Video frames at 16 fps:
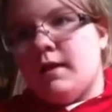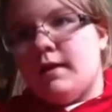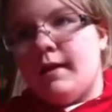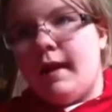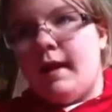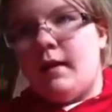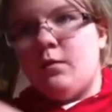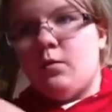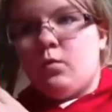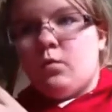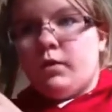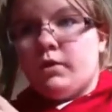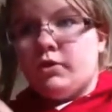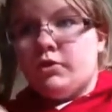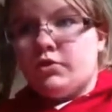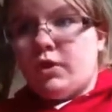Now,
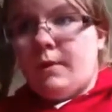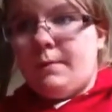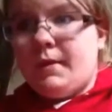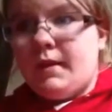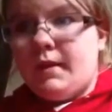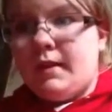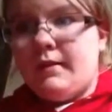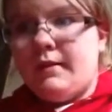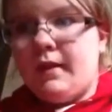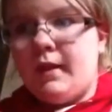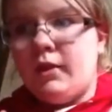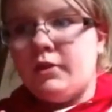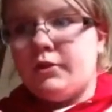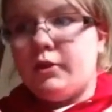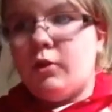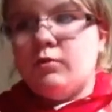when you're dropping it in
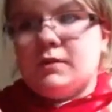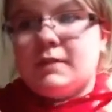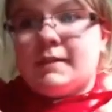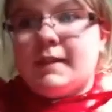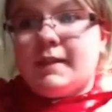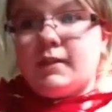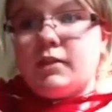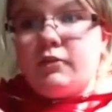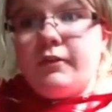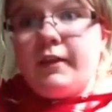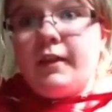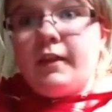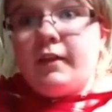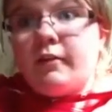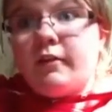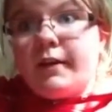there, don't stick your
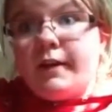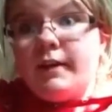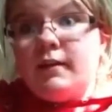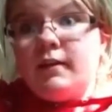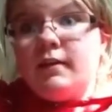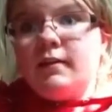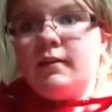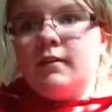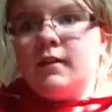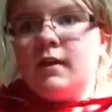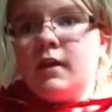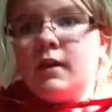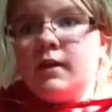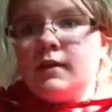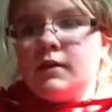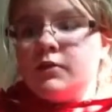finger in it.
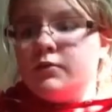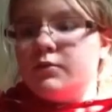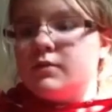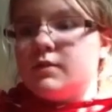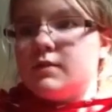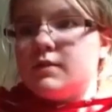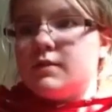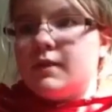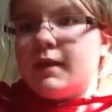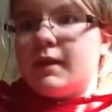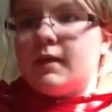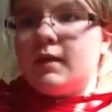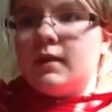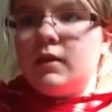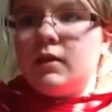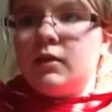Use the
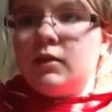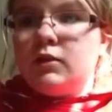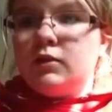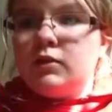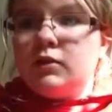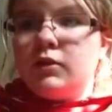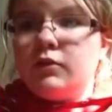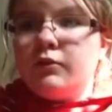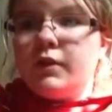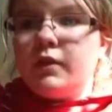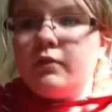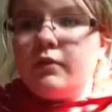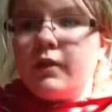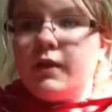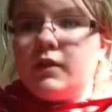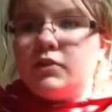stick to
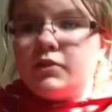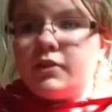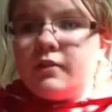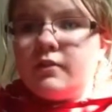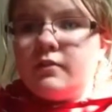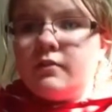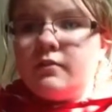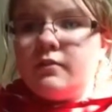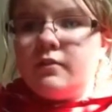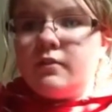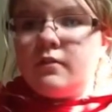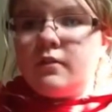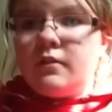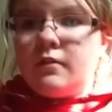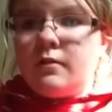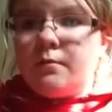rearrange it.
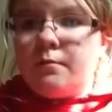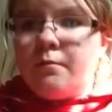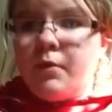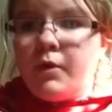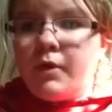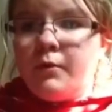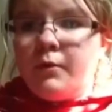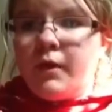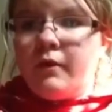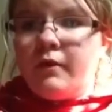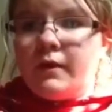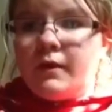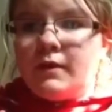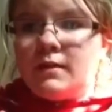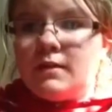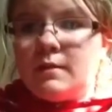Put it where it
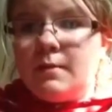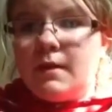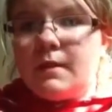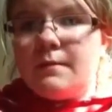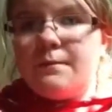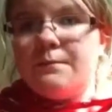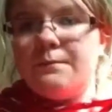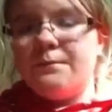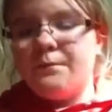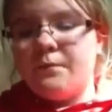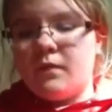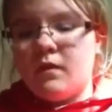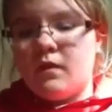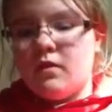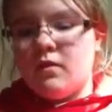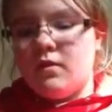needs to be.
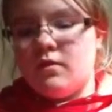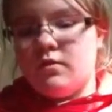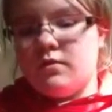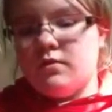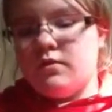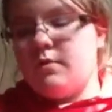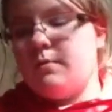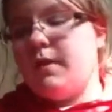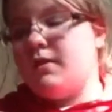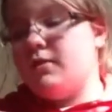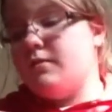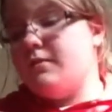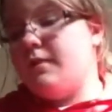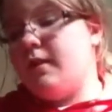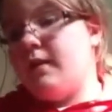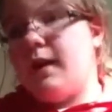So mine
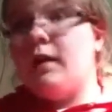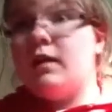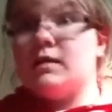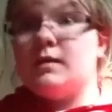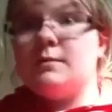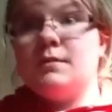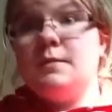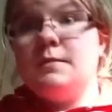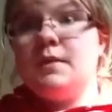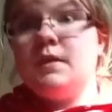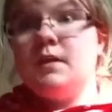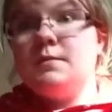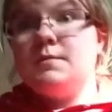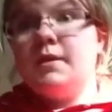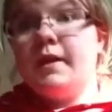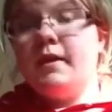just fell out because I'm tipping
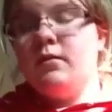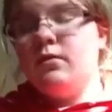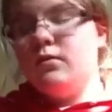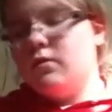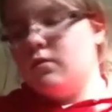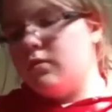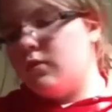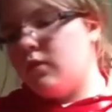it upside down.